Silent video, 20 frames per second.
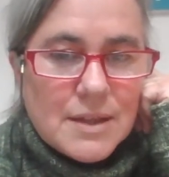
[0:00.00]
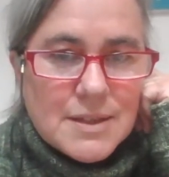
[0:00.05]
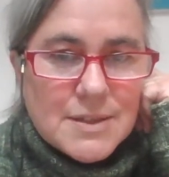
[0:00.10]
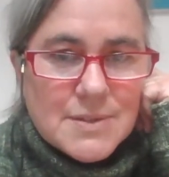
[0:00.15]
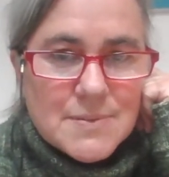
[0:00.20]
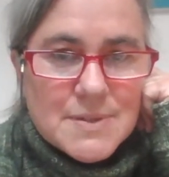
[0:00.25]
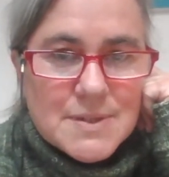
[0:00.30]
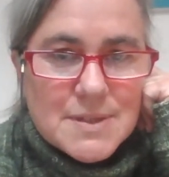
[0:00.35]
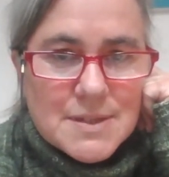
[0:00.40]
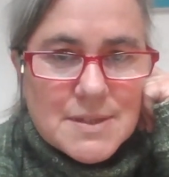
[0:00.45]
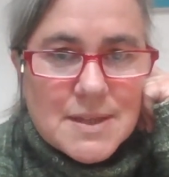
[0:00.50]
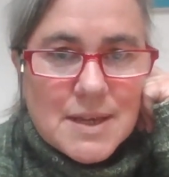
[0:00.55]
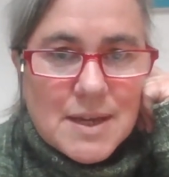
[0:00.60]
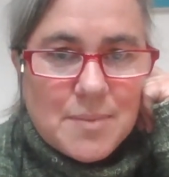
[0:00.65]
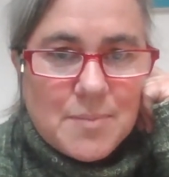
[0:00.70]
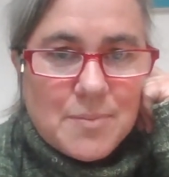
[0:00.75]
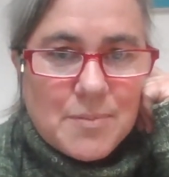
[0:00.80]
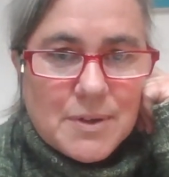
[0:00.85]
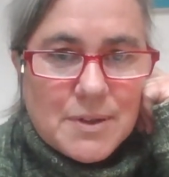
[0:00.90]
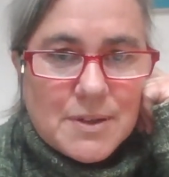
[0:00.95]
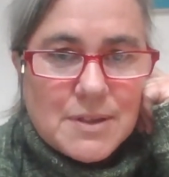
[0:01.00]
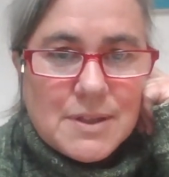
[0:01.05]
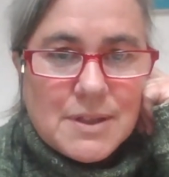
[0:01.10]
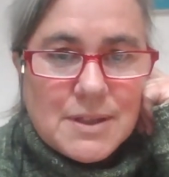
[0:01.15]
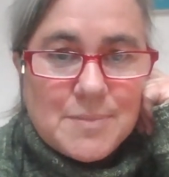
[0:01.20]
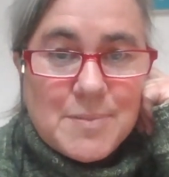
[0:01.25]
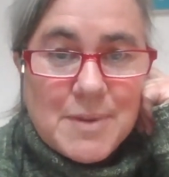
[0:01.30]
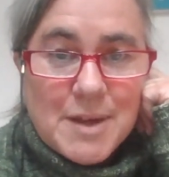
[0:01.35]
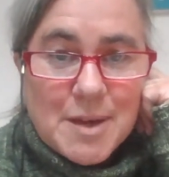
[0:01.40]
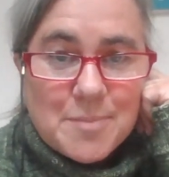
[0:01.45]
And this was the same
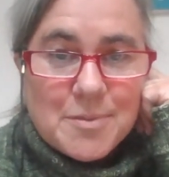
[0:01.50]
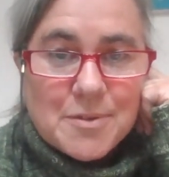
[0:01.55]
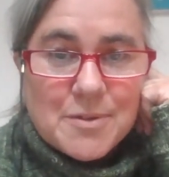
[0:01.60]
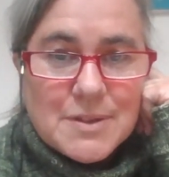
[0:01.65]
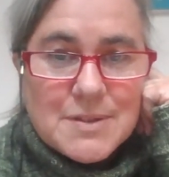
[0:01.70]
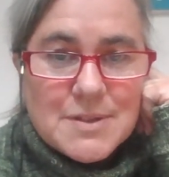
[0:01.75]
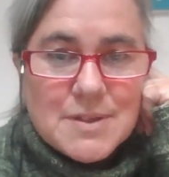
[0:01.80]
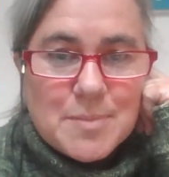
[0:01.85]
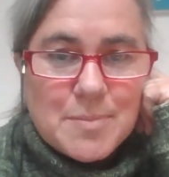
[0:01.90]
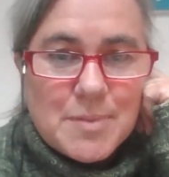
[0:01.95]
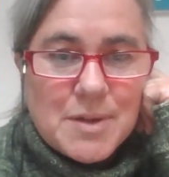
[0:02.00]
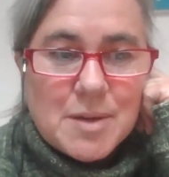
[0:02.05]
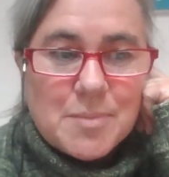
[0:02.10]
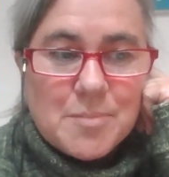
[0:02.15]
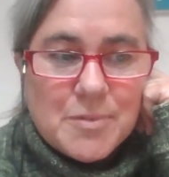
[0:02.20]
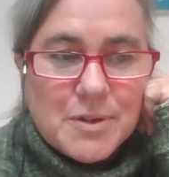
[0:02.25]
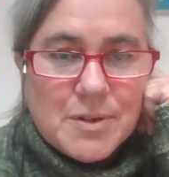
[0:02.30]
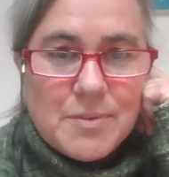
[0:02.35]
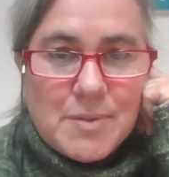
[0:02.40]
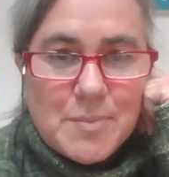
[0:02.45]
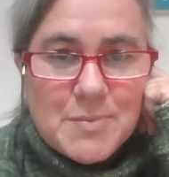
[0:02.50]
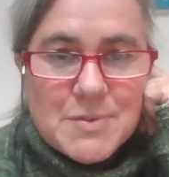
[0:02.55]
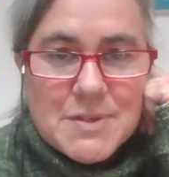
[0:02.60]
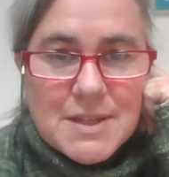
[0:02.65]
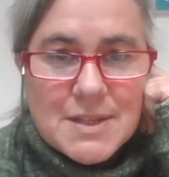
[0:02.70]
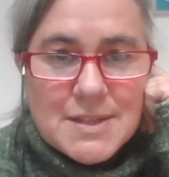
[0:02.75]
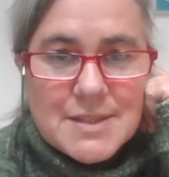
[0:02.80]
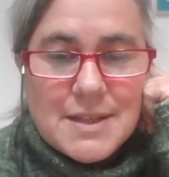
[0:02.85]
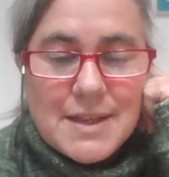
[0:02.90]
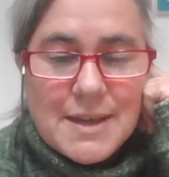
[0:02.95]
with the blackberry. So the blackberry
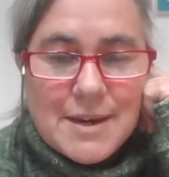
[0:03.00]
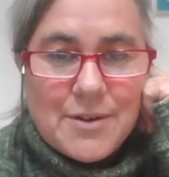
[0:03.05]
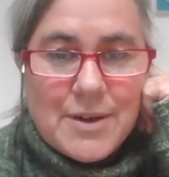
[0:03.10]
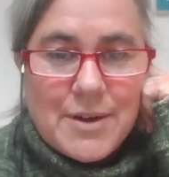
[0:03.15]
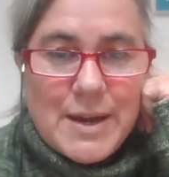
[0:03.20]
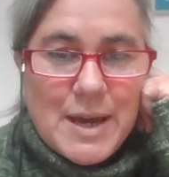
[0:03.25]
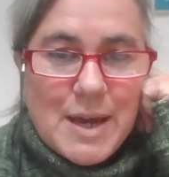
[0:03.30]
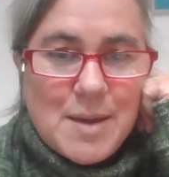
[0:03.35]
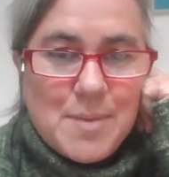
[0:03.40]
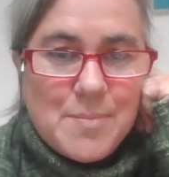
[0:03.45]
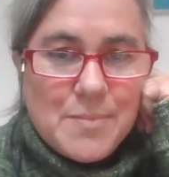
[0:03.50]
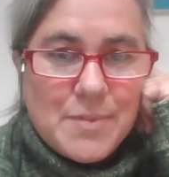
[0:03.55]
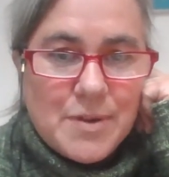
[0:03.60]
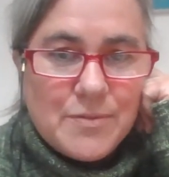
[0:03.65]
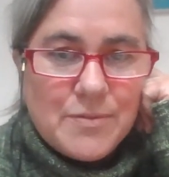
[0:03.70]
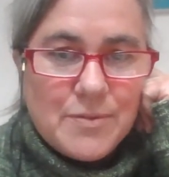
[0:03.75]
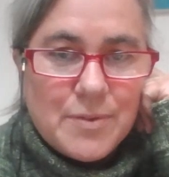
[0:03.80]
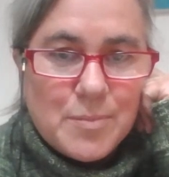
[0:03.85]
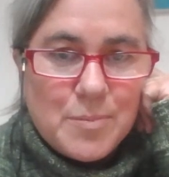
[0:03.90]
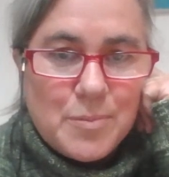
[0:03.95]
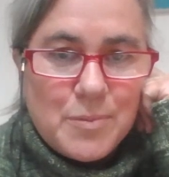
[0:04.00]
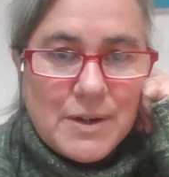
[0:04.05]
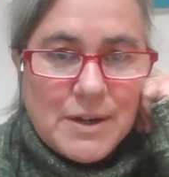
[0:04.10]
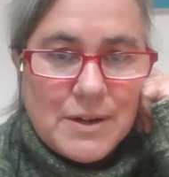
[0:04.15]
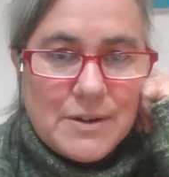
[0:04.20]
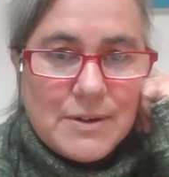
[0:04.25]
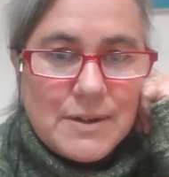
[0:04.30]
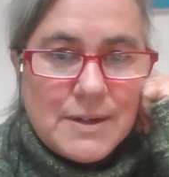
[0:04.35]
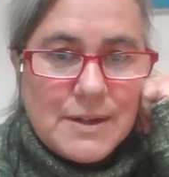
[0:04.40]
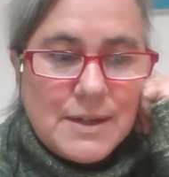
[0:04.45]
represents the letter M
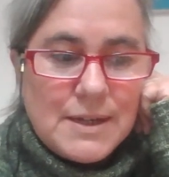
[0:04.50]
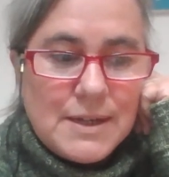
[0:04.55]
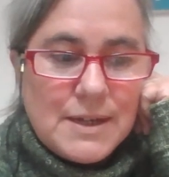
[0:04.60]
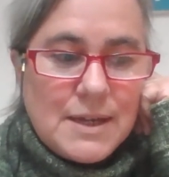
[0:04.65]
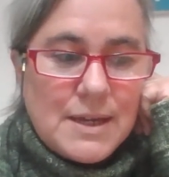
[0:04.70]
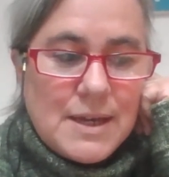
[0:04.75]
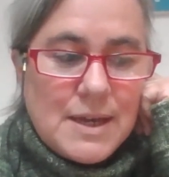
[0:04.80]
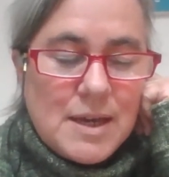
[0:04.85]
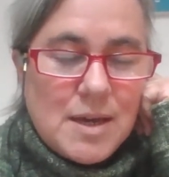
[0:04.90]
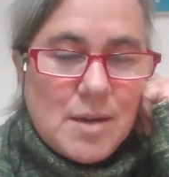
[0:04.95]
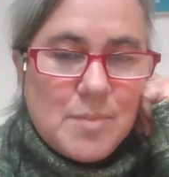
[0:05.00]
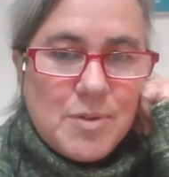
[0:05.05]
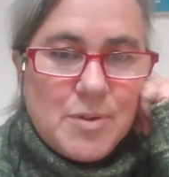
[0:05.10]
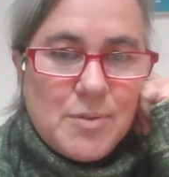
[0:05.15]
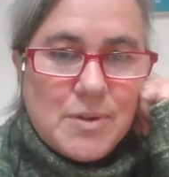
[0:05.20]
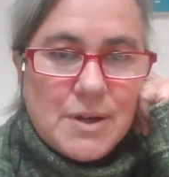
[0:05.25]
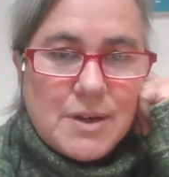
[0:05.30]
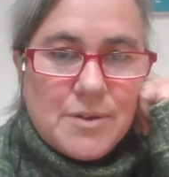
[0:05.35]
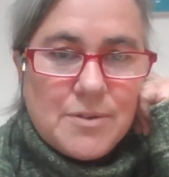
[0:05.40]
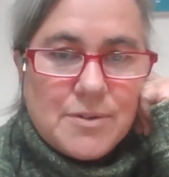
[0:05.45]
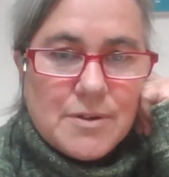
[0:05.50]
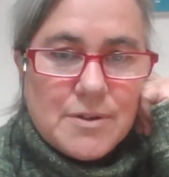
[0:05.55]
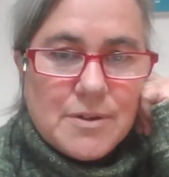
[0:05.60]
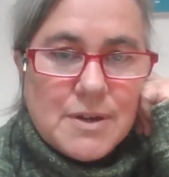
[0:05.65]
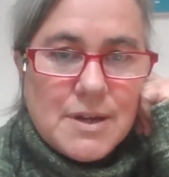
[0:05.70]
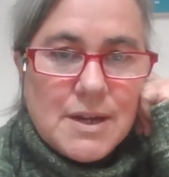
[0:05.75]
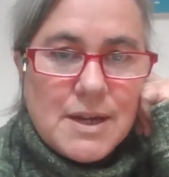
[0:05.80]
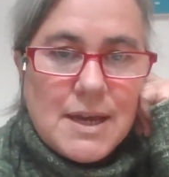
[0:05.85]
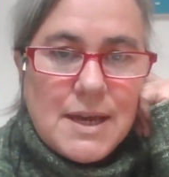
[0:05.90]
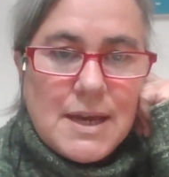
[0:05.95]
from where,
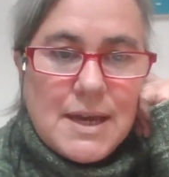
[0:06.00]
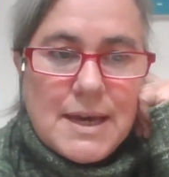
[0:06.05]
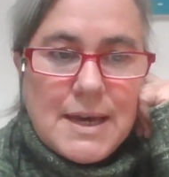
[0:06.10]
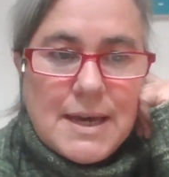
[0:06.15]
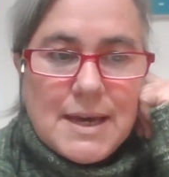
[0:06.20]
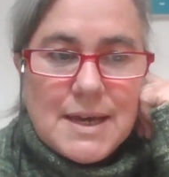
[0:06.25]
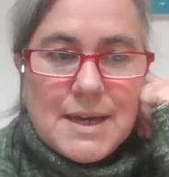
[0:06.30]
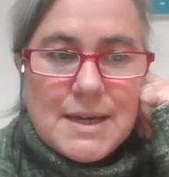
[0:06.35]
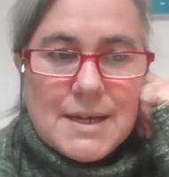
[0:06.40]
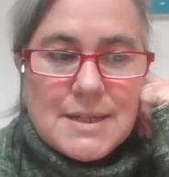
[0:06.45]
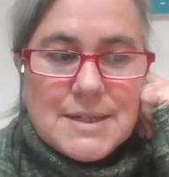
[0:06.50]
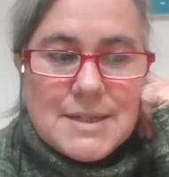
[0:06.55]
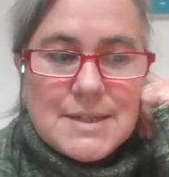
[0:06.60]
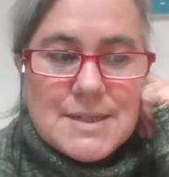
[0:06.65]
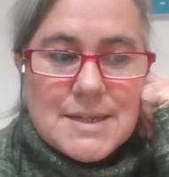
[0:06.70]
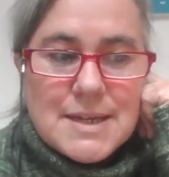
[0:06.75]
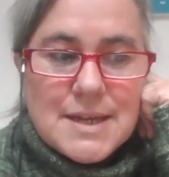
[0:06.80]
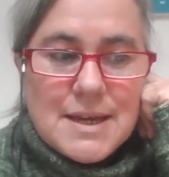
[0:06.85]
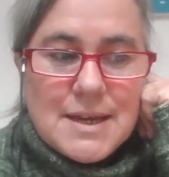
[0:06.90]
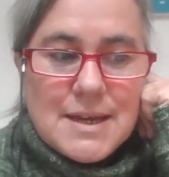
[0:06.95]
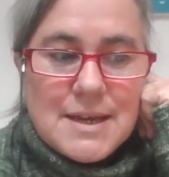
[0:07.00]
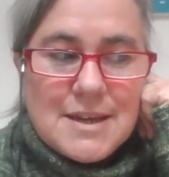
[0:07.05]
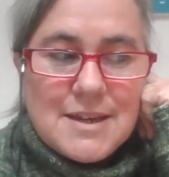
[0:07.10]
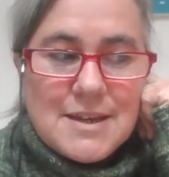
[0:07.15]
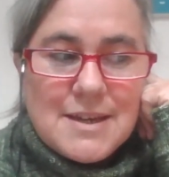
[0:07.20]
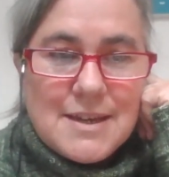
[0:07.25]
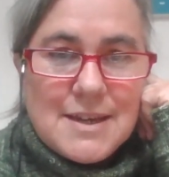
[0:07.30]
M-U-I-R. And